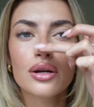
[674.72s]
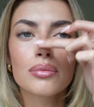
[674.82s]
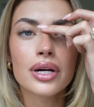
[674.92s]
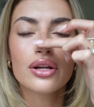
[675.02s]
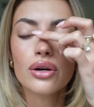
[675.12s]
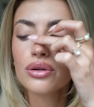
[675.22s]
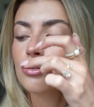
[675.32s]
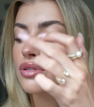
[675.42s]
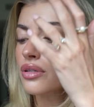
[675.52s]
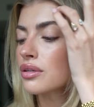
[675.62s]
on my
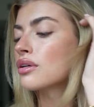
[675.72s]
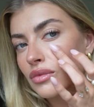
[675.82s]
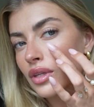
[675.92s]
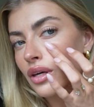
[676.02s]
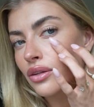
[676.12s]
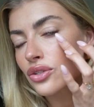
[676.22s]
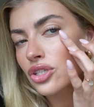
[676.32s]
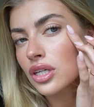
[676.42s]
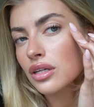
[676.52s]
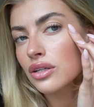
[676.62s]
nose, the other
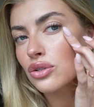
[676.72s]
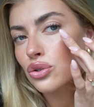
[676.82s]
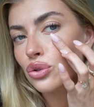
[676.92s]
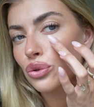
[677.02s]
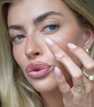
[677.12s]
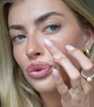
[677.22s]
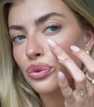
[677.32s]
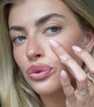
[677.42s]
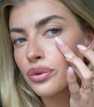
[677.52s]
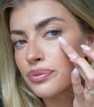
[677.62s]
cheek
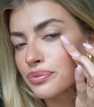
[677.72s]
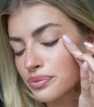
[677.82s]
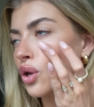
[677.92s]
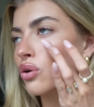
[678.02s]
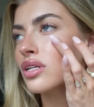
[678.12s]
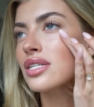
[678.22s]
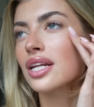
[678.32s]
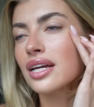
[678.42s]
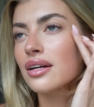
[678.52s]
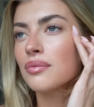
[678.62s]
too.
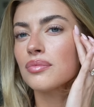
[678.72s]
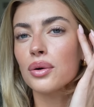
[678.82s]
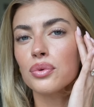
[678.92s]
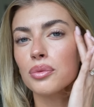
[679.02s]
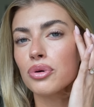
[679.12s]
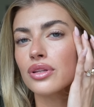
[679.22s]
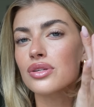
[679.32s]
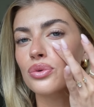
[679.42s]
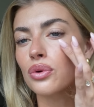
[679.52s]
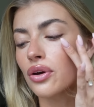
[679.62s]
Honestly, I want to put
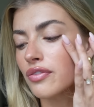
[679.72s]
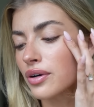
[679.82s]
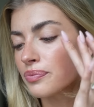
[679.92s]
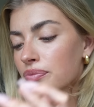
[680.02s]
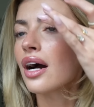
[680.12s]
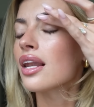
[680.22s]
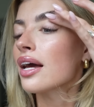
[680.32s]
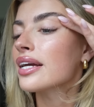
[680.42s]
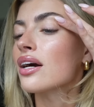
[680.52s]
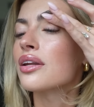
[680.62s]
this all over. I
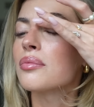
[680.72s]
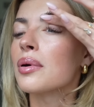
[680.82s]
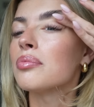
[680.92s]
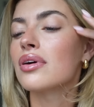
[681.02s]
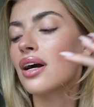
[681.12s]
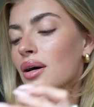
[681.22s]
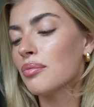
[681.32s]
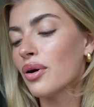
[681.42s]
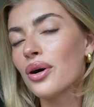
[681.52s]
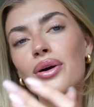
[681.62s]
like it under my brow
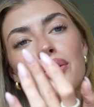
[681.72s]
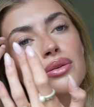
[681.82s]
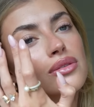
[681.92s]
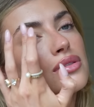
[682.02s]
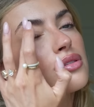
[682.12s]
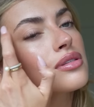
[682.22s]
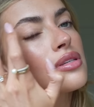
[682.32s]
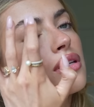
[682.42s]
bones.